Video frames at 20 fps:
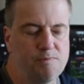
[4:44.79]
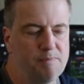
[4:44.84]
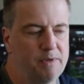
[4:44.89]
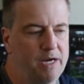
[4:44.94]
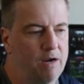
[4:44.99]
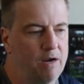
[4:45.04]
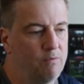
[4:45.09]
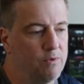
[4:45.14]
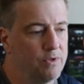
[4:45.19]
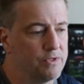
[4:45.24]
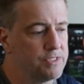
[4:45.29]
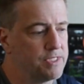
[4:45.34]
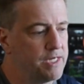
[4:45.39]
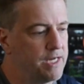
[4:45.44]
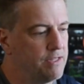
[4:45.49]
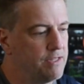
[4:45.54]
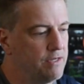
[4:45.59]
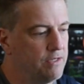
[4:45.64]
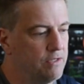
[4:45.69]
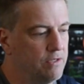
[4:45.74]
but I will say
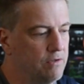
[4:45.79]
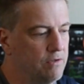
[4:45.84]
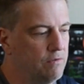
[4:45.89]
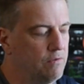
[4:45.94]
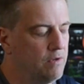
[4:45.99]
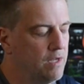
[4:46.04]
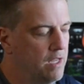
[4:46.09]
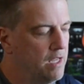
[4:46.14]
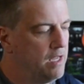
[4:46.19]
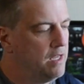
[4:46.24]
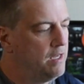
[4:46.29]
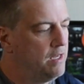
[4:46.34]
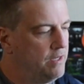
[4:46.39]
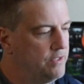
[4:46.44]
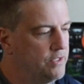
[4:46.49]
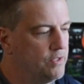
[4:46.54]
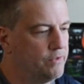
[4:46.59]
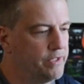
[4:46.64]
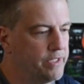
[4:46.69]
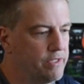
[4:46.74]
the new
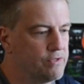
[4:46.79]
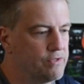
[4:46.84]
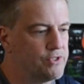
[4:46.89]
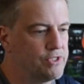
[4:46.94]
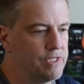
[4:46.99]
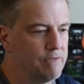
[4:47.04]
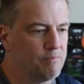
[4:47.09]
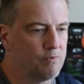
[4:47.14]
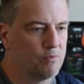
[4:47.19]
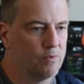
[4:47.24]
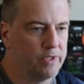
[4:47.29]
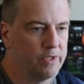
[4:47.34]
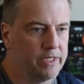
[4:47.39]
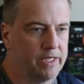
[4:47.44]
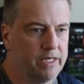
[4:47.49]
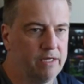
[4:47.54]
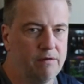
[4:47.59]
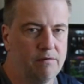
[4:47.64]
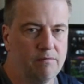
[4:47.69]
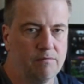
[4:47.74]
leadership
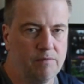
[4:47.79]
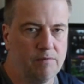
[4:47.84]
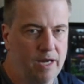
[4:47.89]
really,